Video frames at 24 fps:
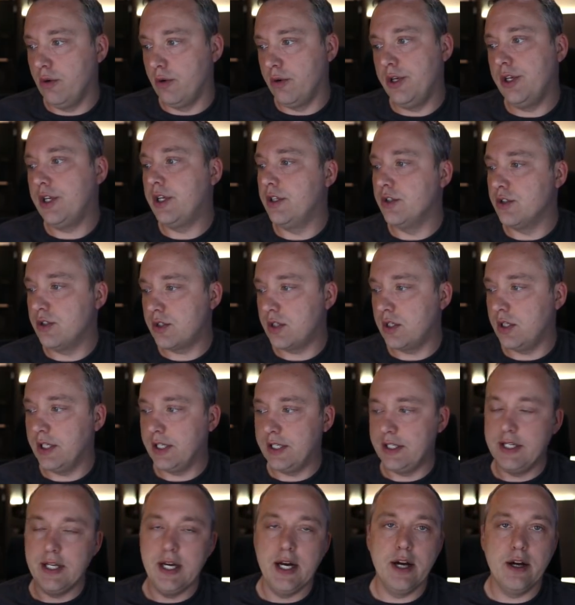or you can just click
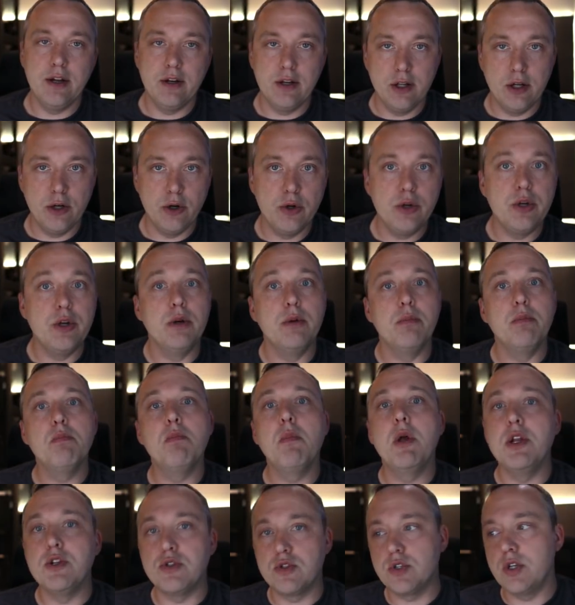download and
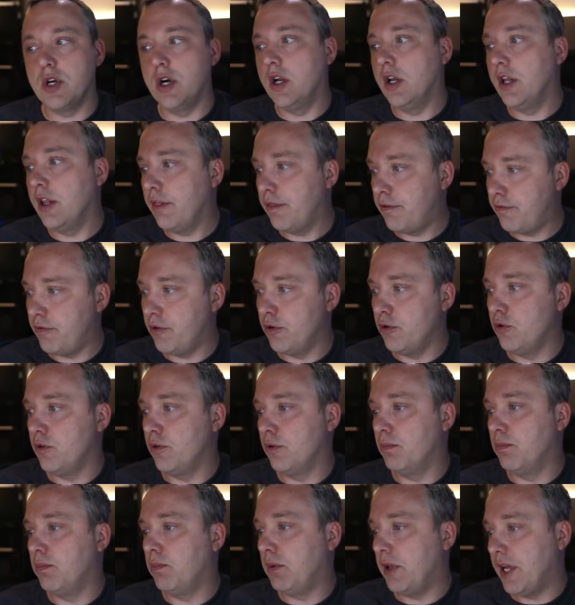install it through
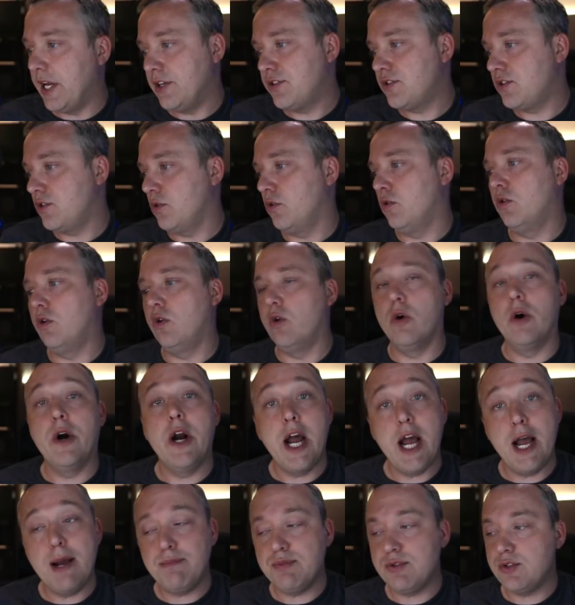the Play Store or
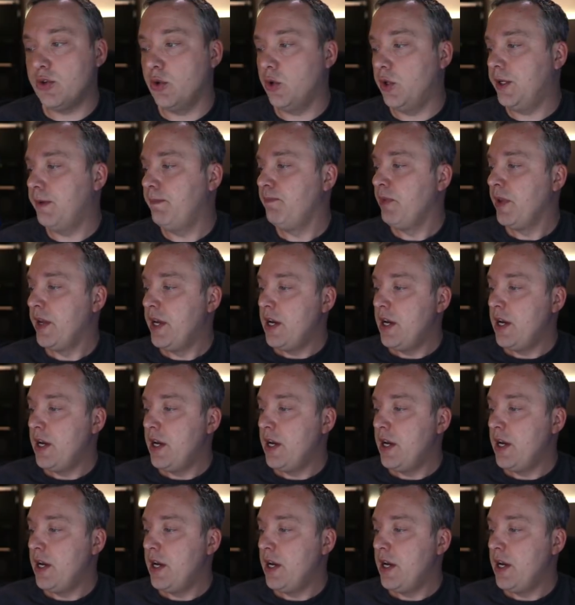App Store.